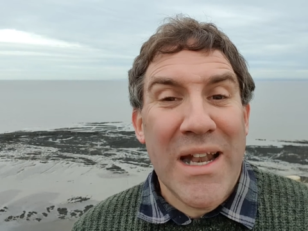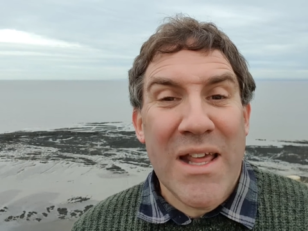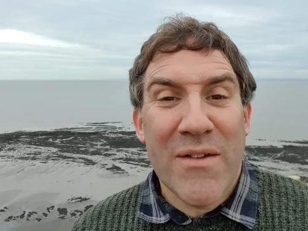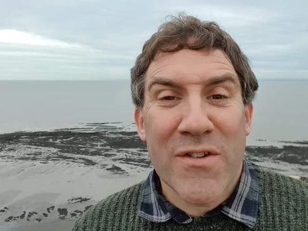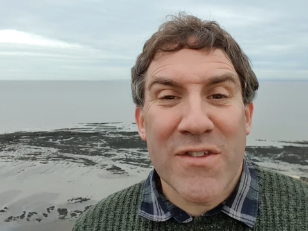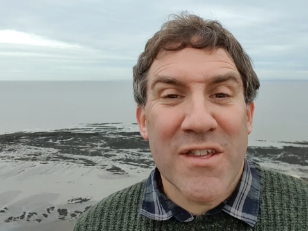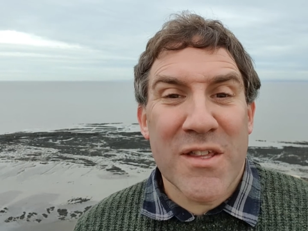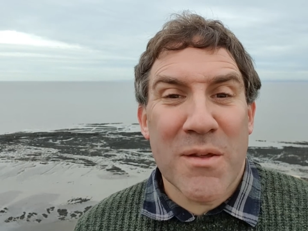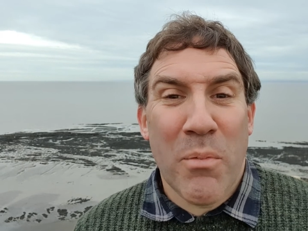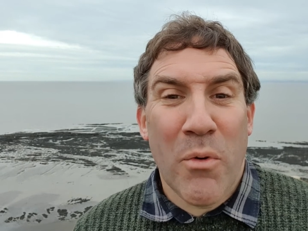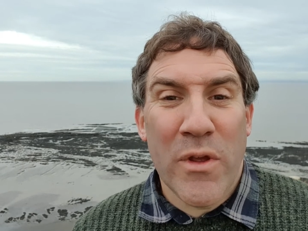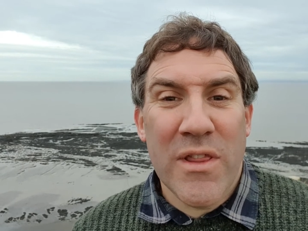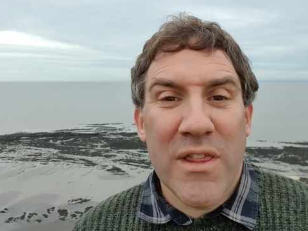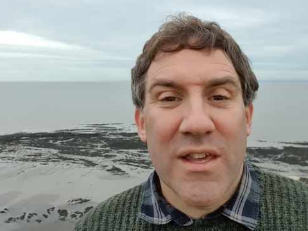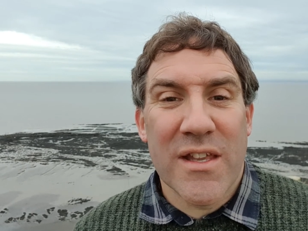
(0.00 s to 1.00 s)
leave us
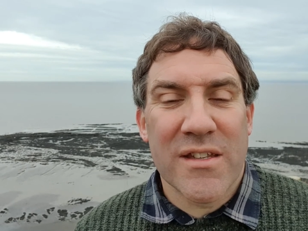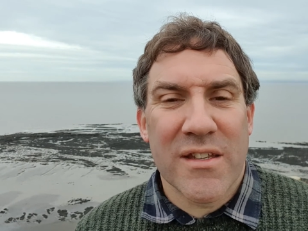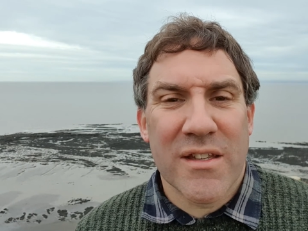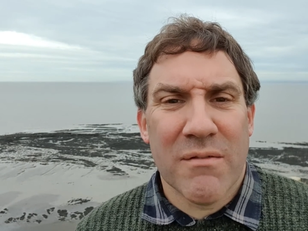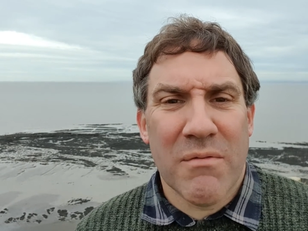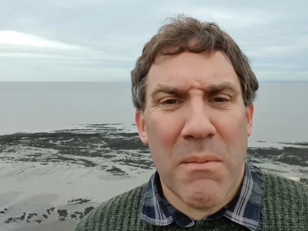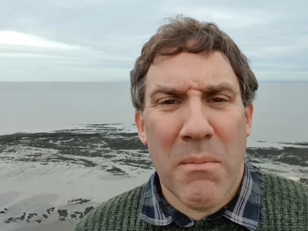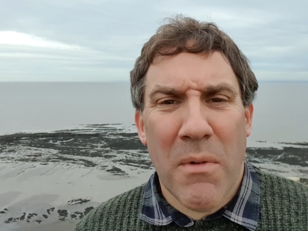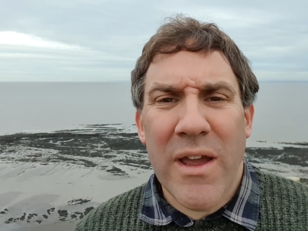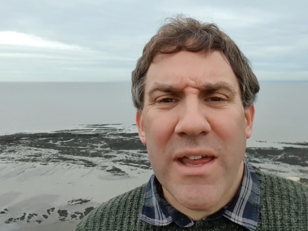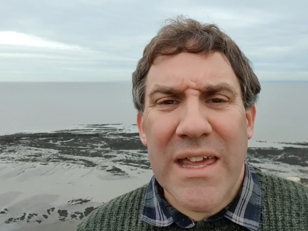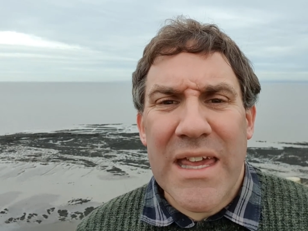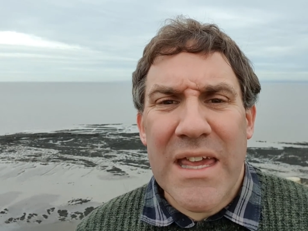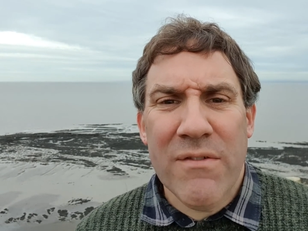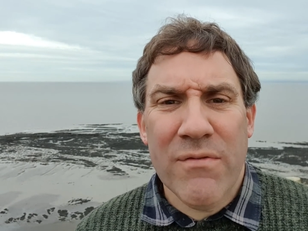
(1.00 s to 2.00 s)
disappointed. We might
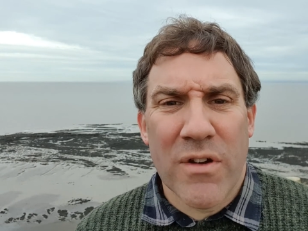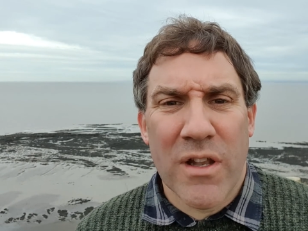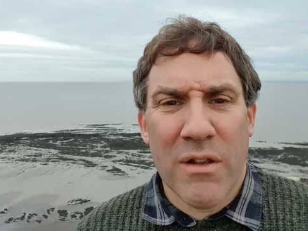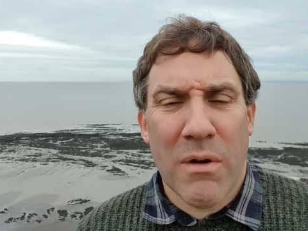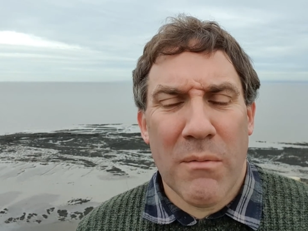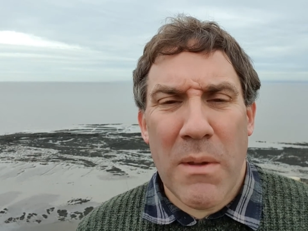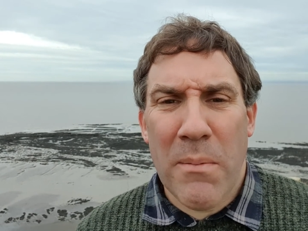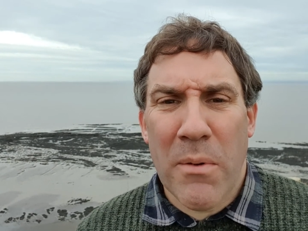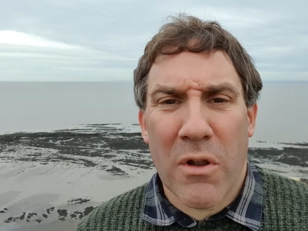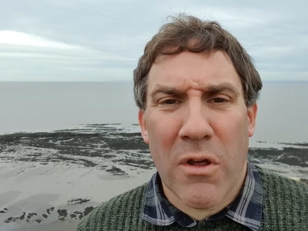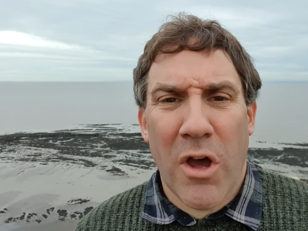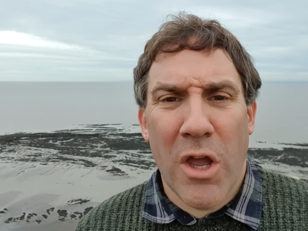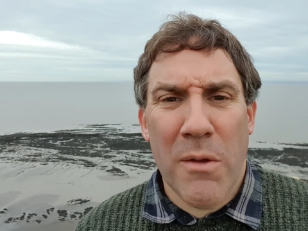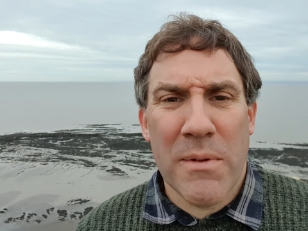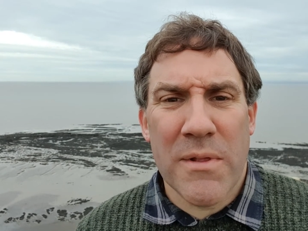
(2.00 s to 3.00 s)
even, when we put our
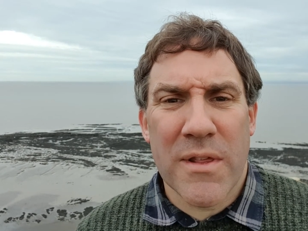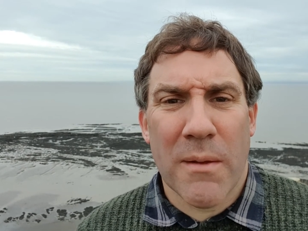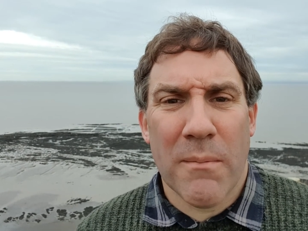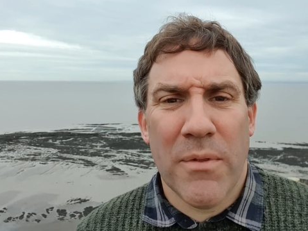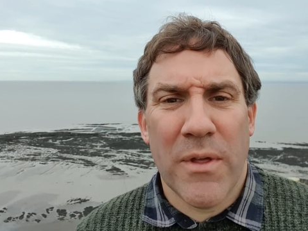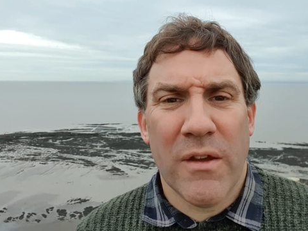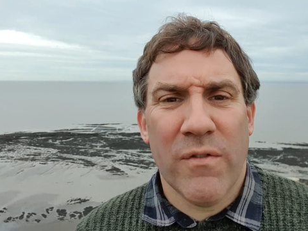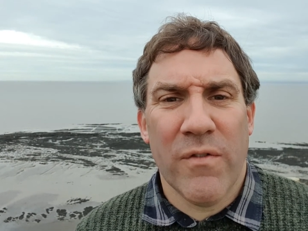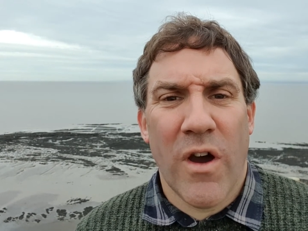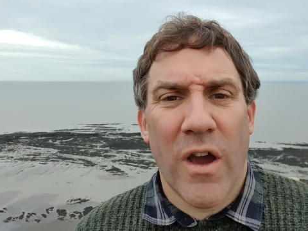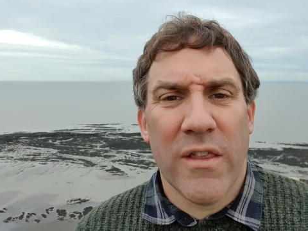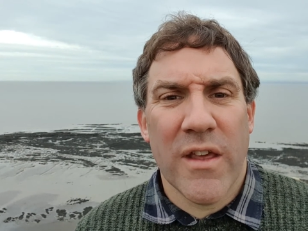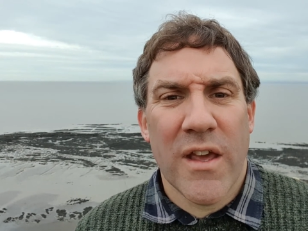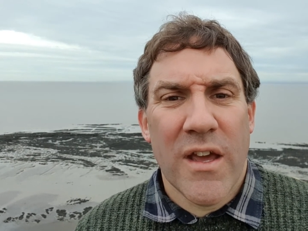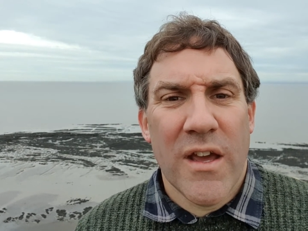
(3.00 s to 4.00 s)
hope in something,
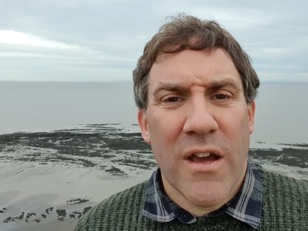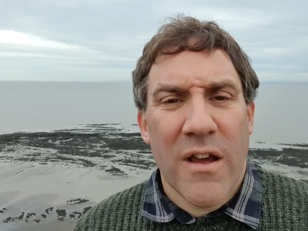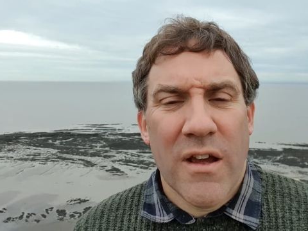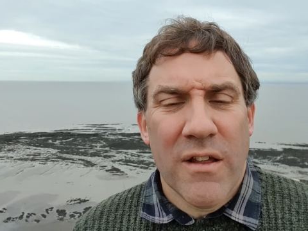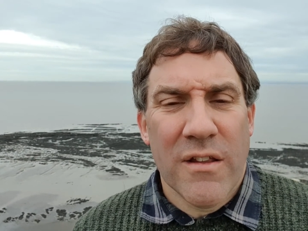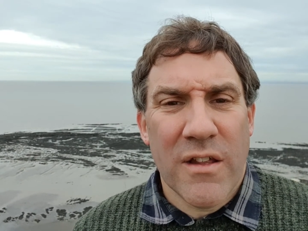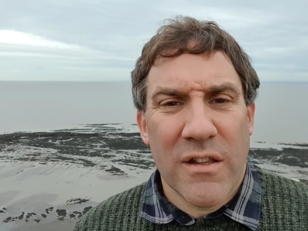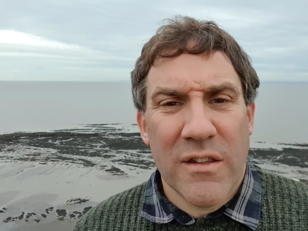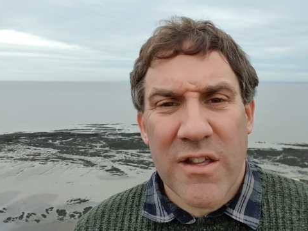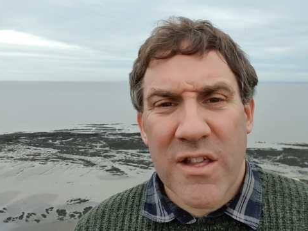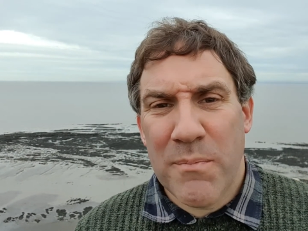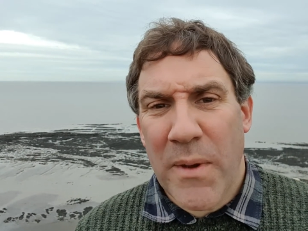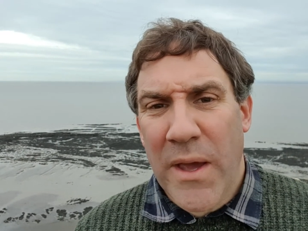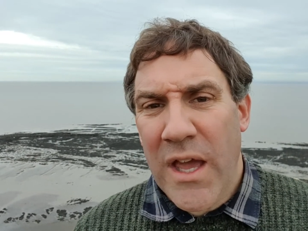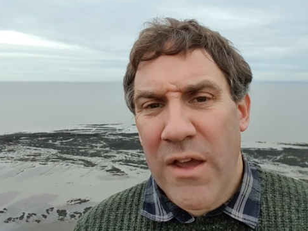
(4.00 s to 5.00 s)
find that
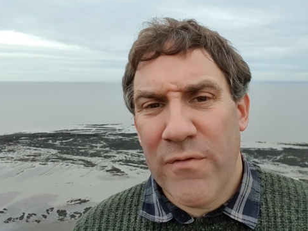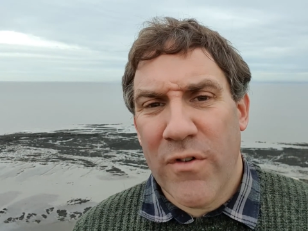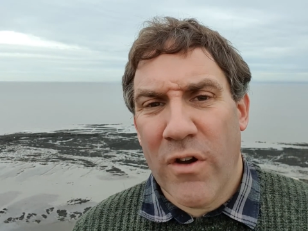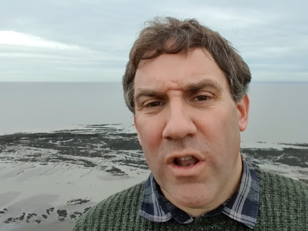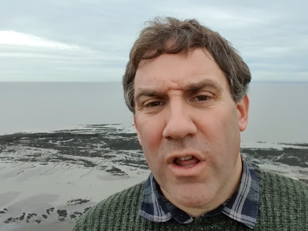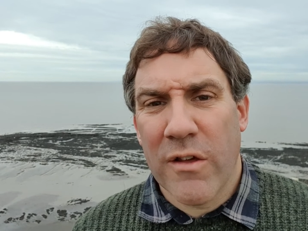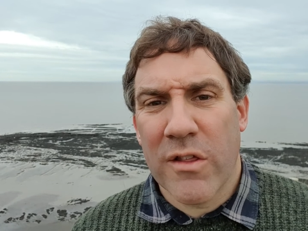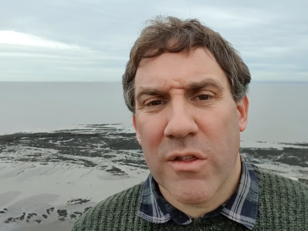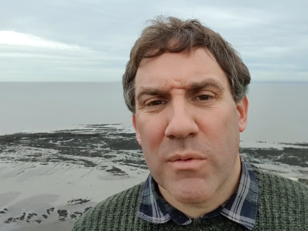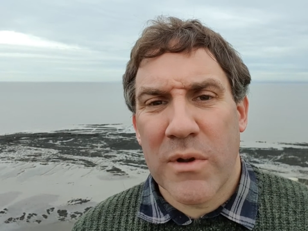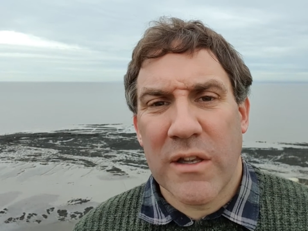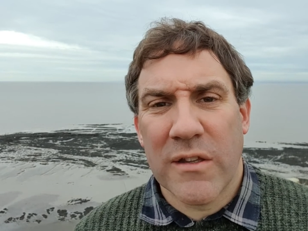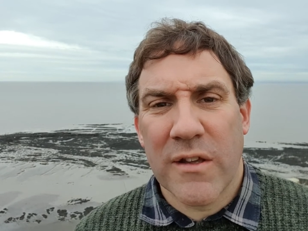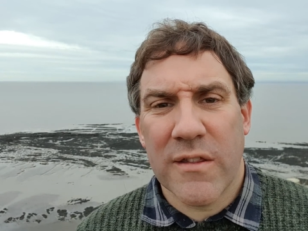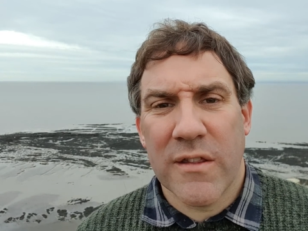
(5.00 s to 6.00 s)
despair follows when
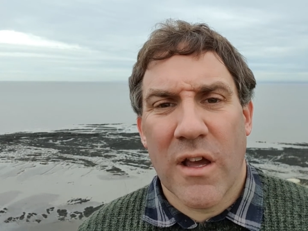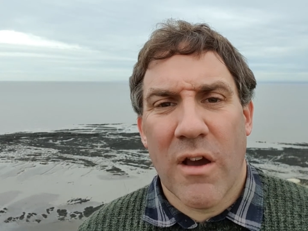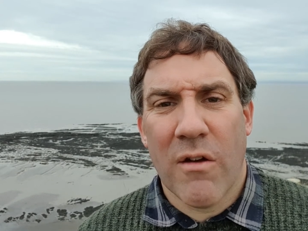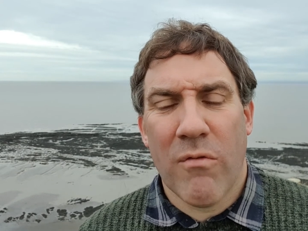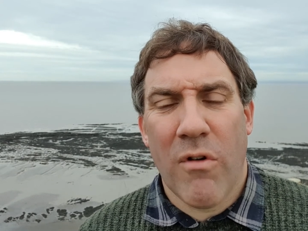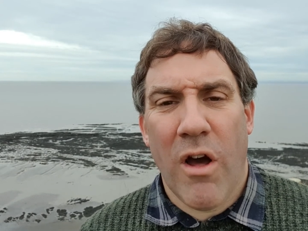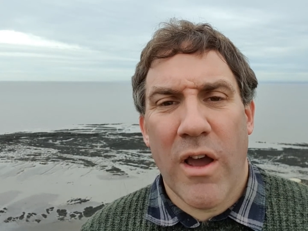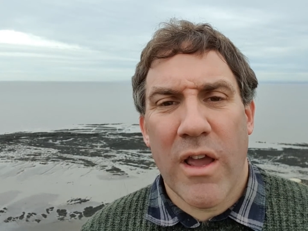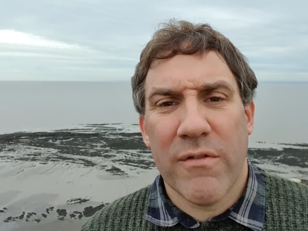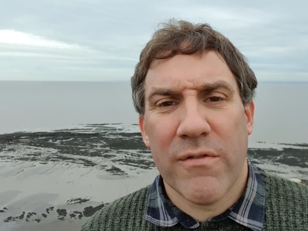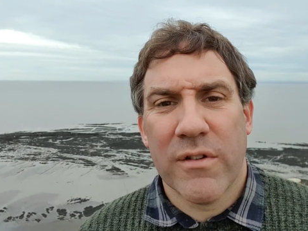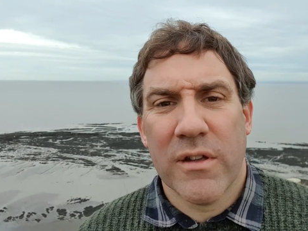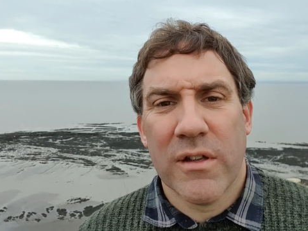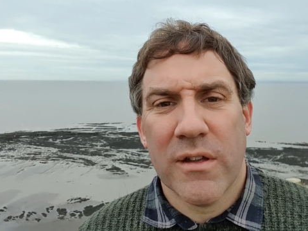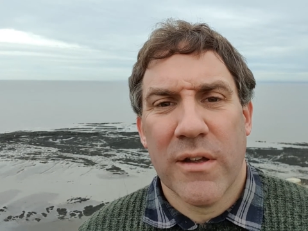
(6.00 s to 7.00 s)
it doesn't arrive.